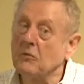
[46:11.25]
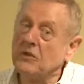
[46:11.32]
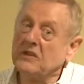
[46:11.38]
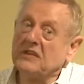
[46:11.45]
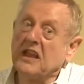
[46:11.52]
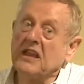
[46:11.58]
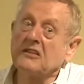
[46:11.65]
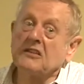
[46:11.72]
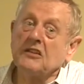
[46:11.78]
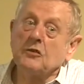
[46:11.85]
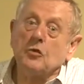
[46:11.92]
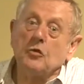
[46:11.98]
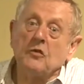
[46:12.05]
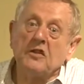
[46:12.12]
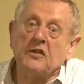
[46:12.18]
which had to
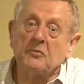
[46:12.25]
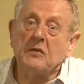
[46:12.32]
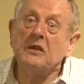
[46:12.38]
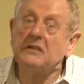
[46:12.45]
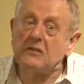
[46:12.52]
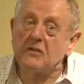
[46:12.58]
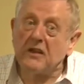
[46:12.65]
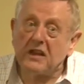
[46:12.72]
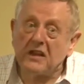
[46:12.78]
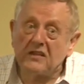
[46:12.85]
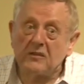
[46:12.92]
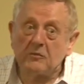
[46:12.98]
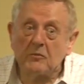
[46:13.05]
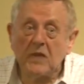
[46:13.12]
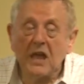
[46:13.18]
do with
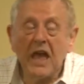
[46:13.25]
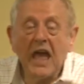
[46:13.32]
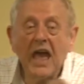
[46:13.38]
Mithraism,